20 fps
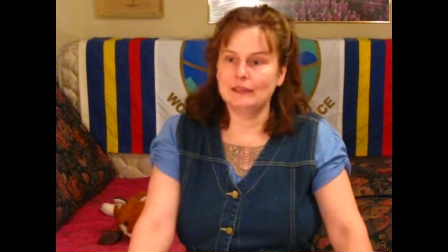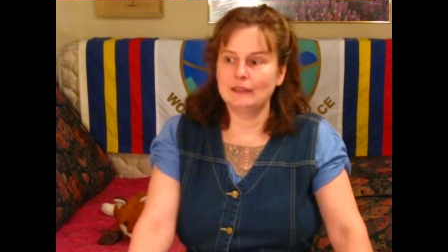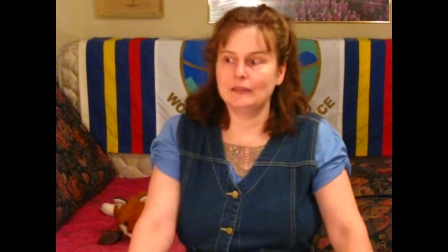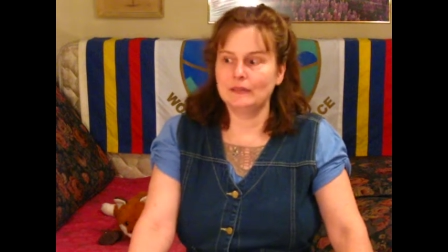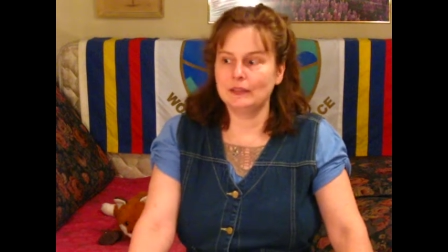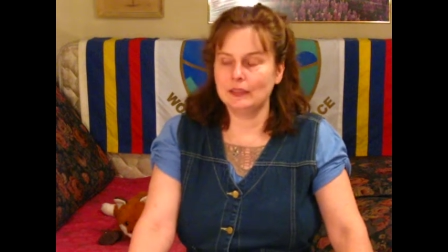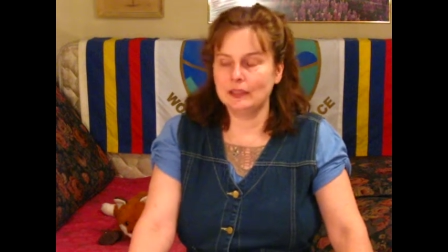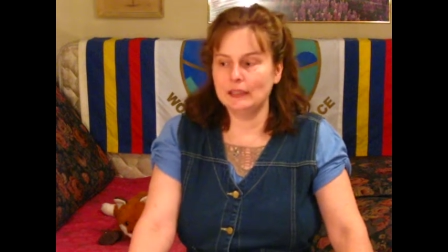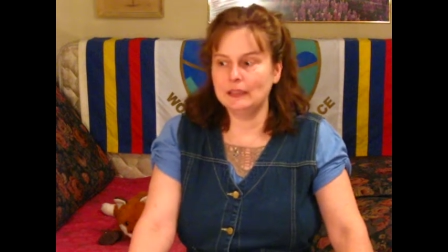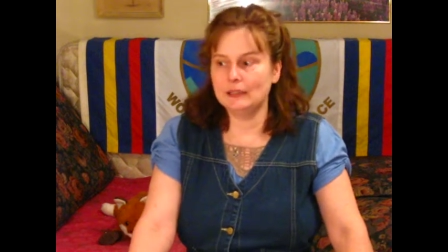
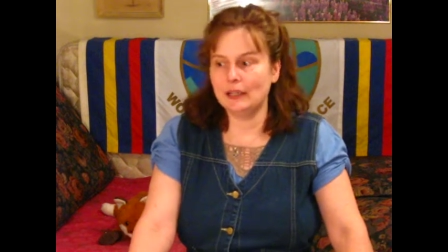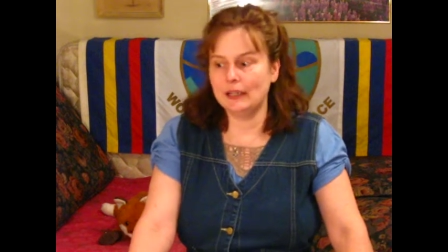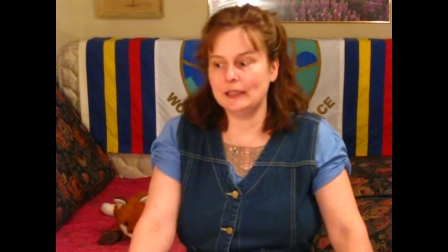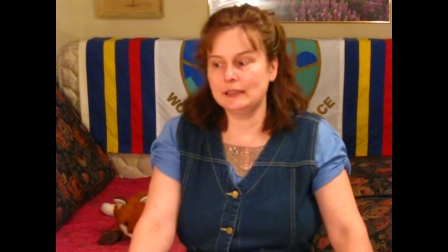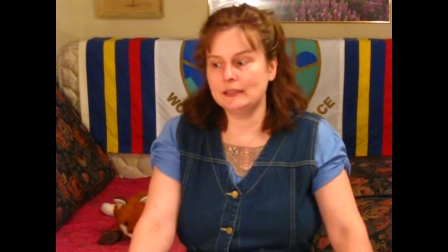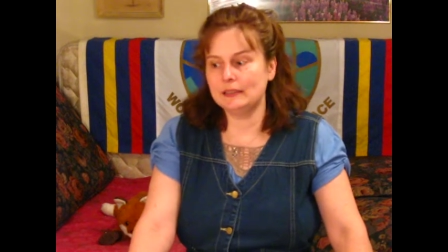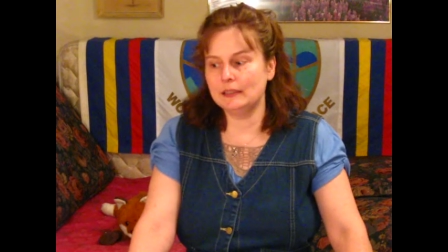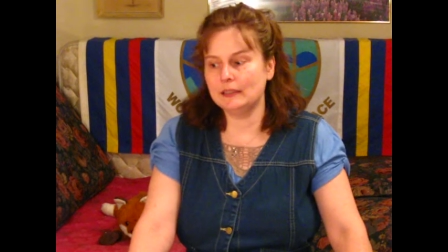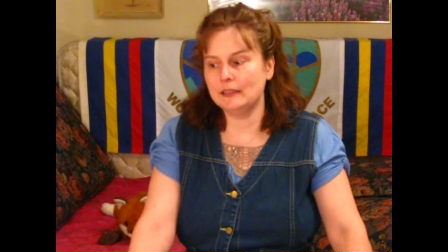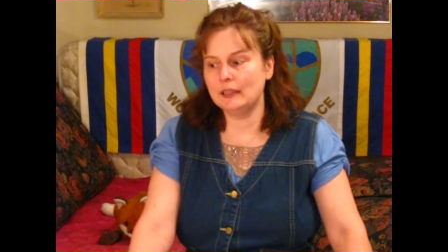Really
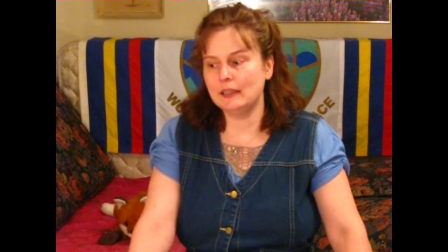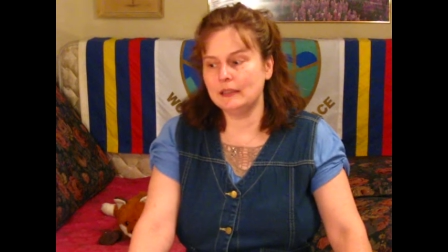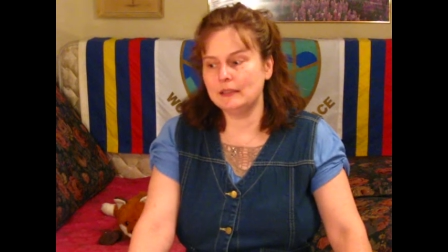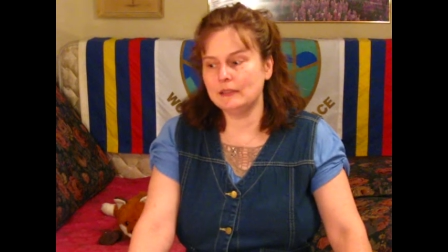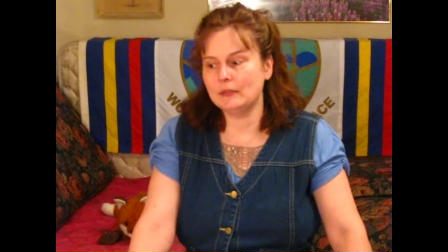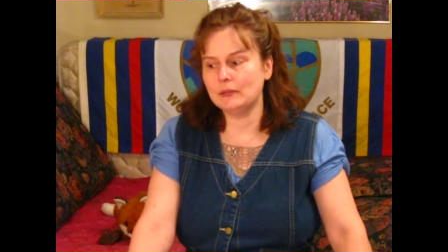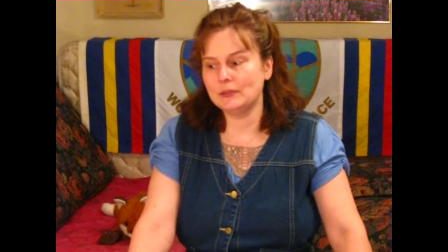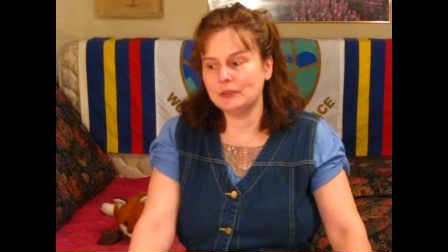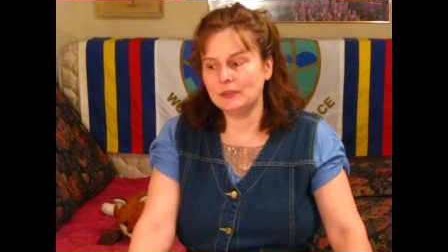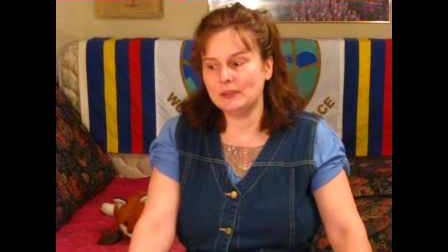nice, and
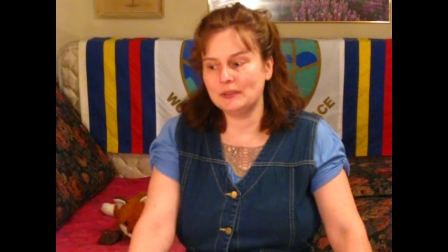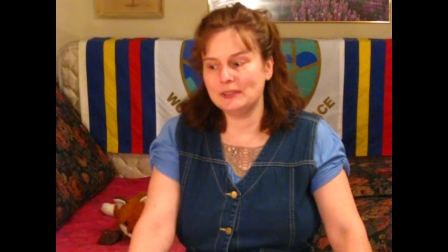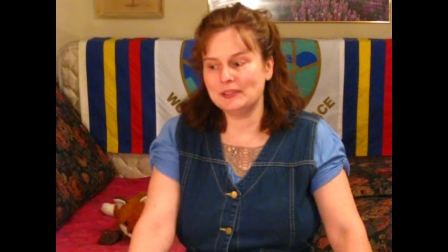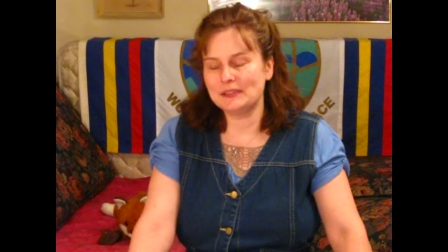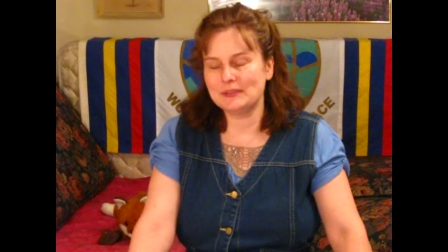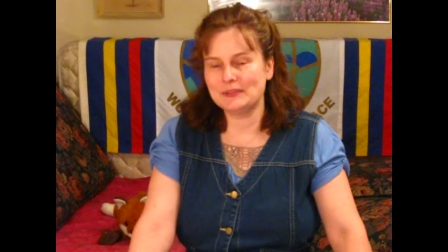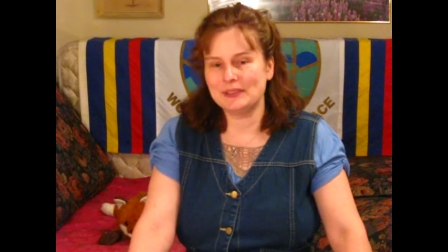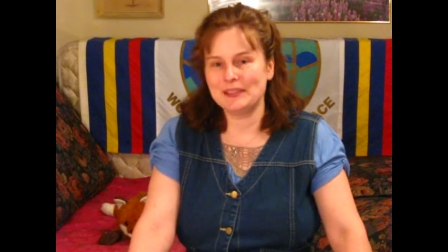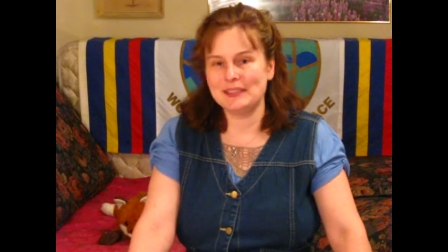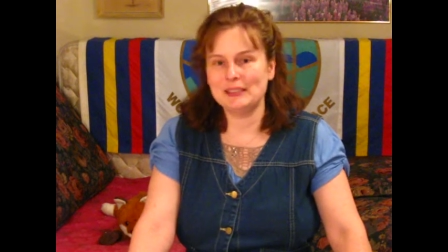also
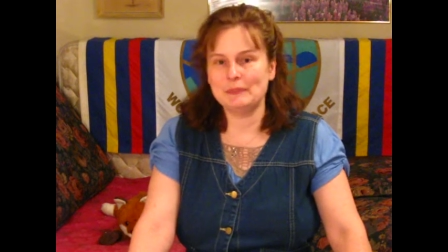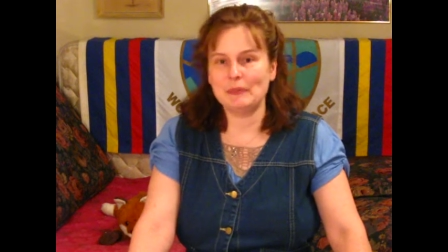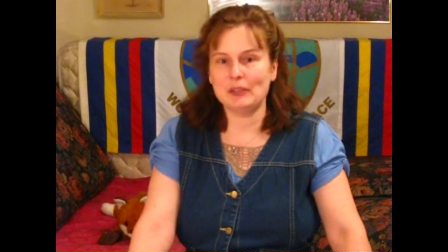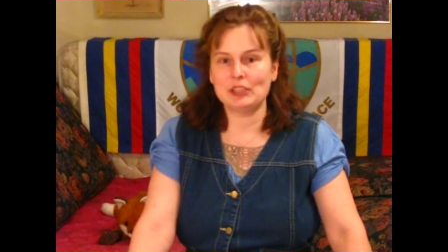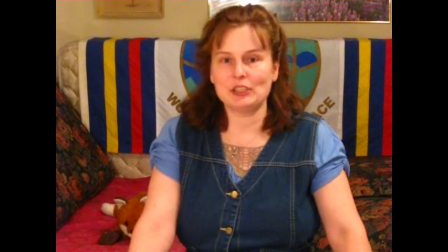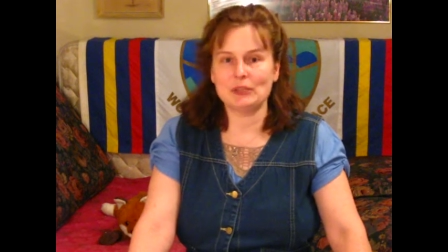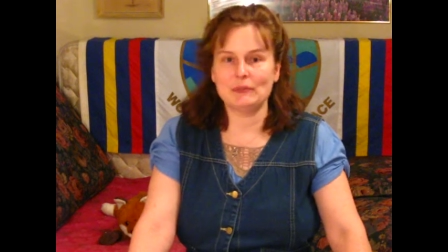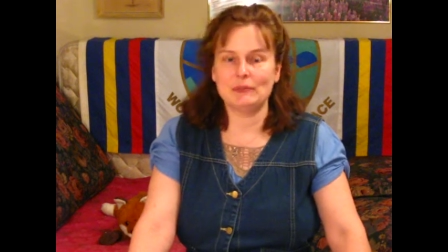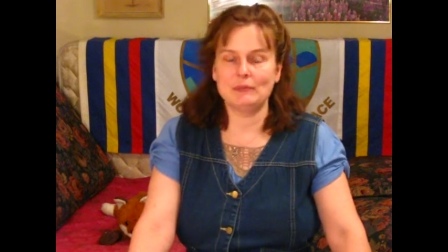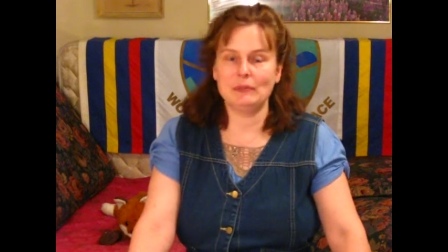it's really
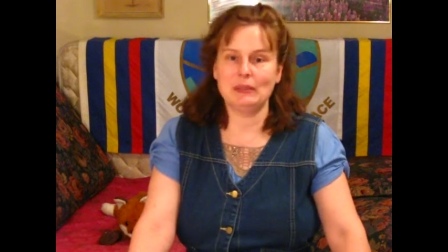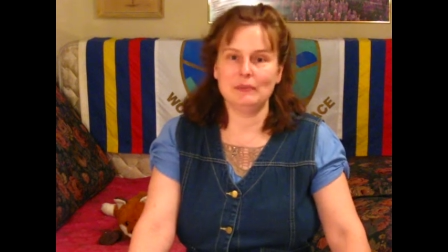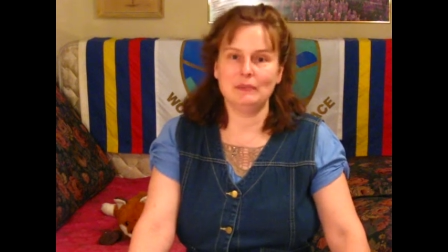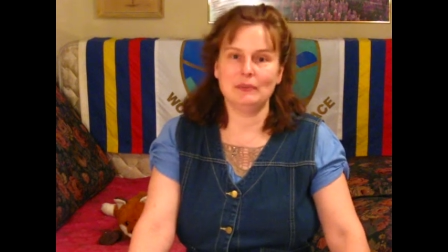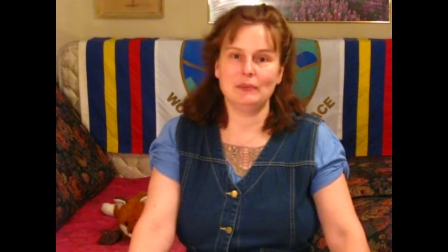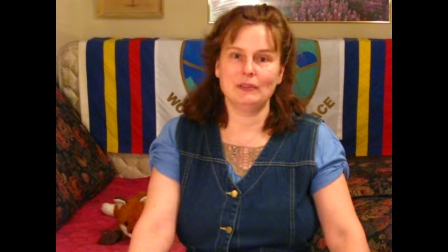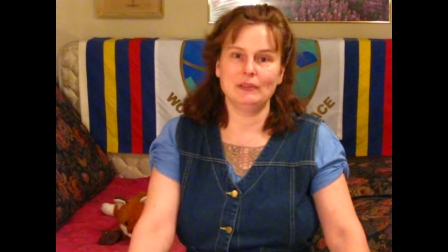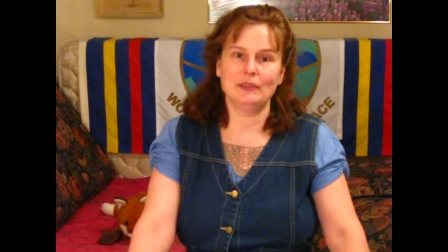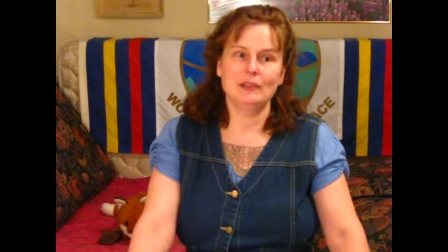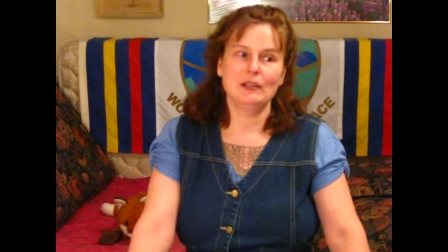special when
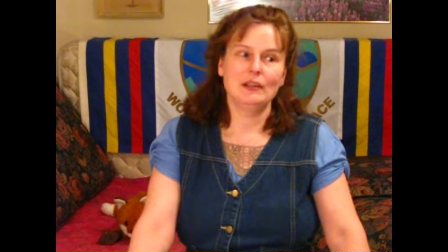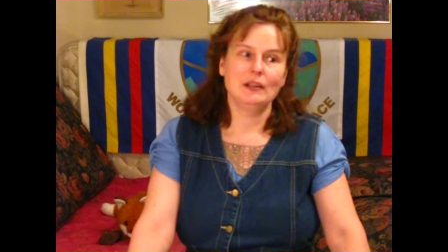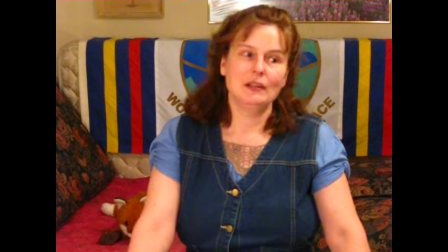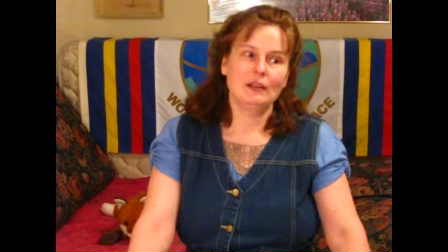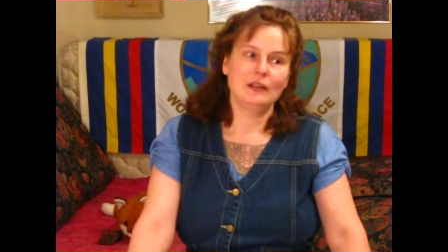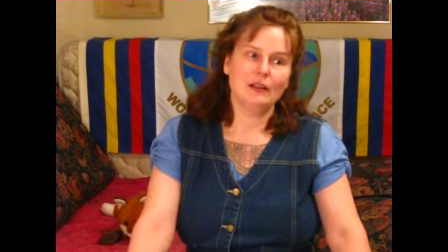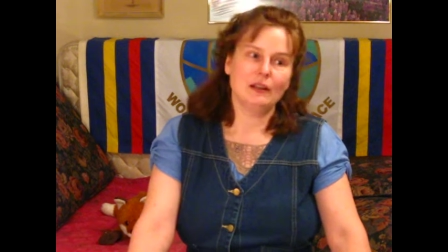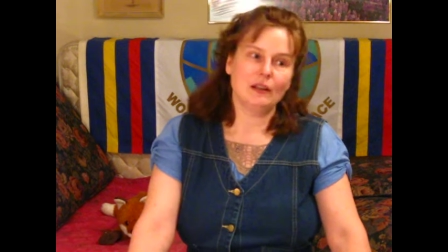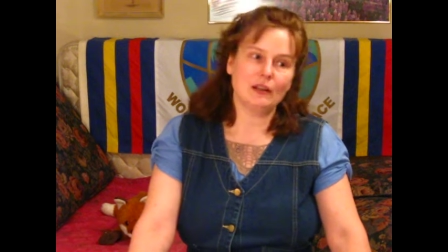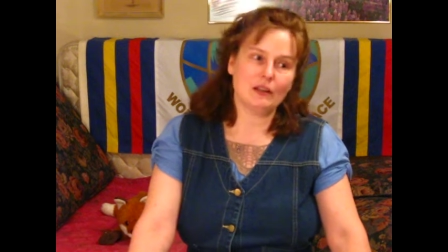people
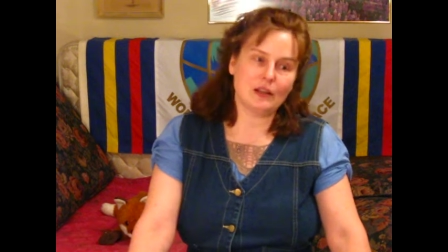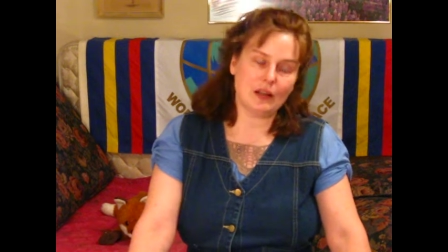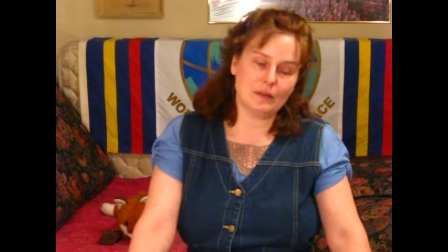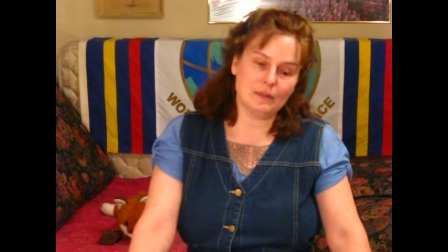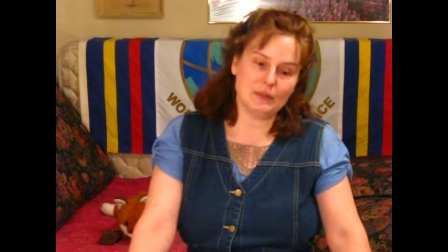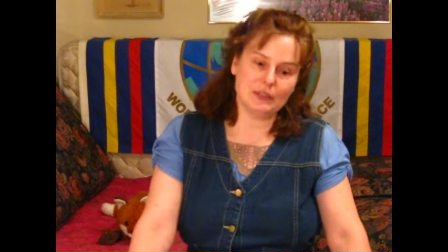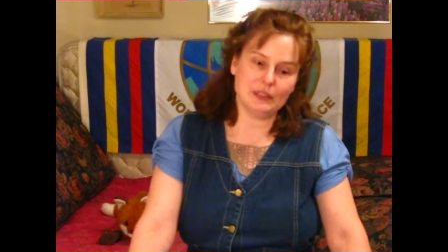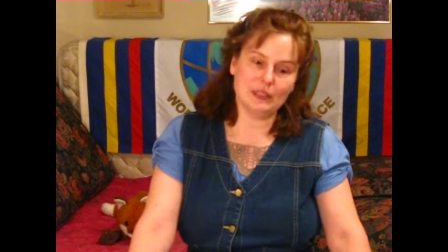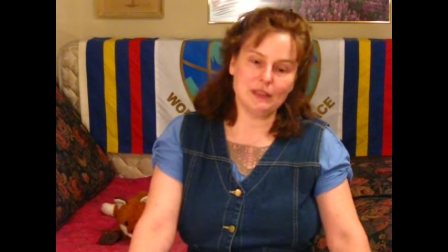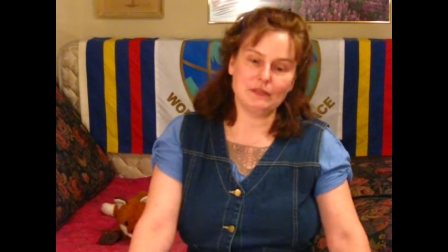are
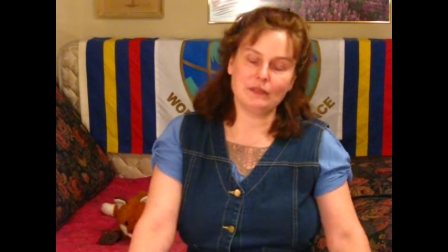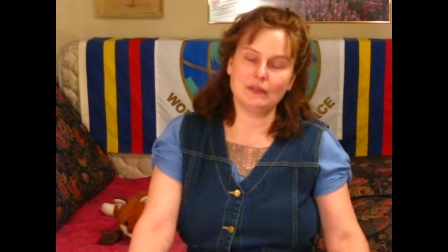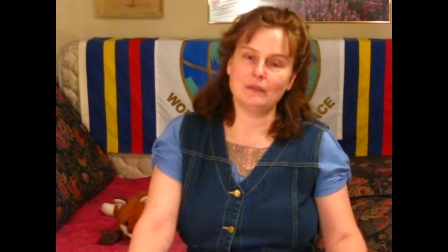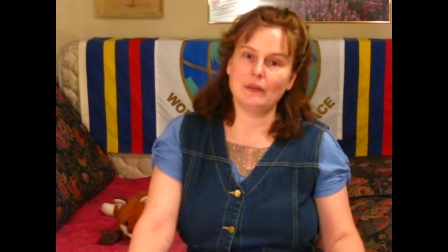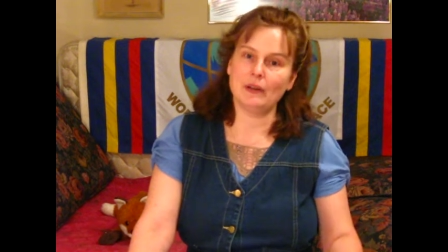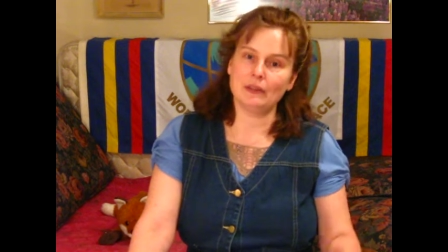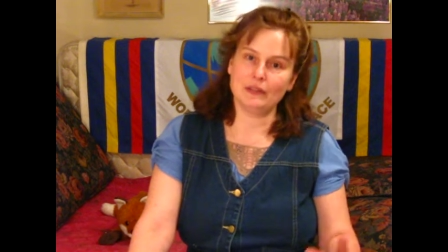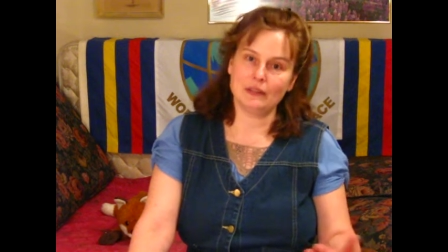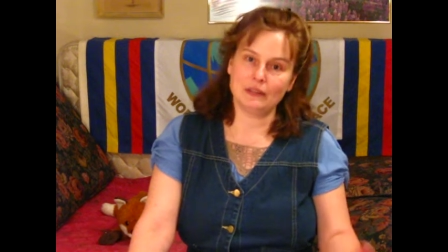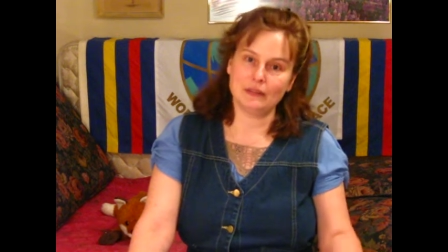commenting from
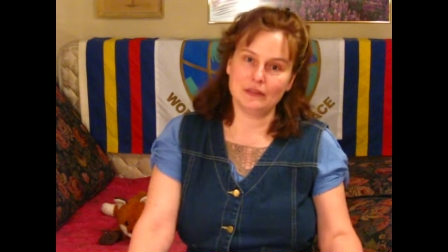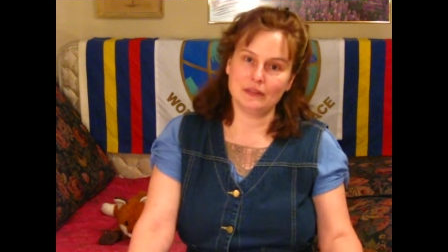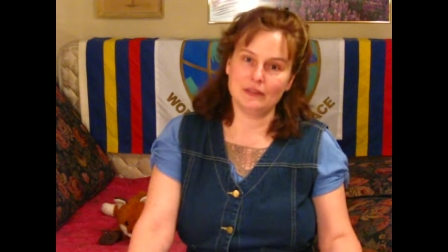other